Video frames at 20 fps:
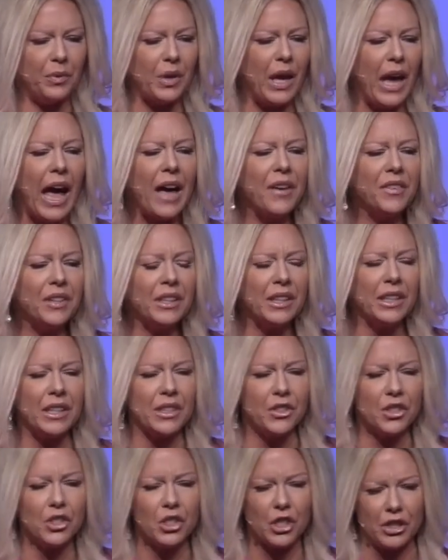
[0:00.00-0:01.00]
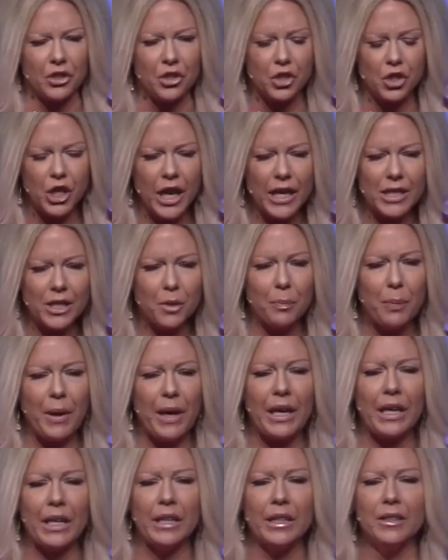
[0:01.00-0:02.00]
having these chest
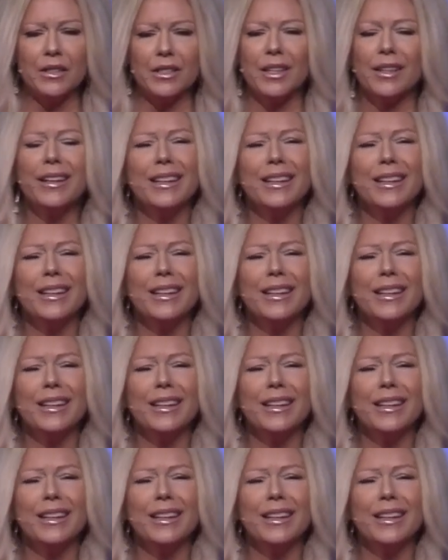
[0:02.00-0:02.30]
pains.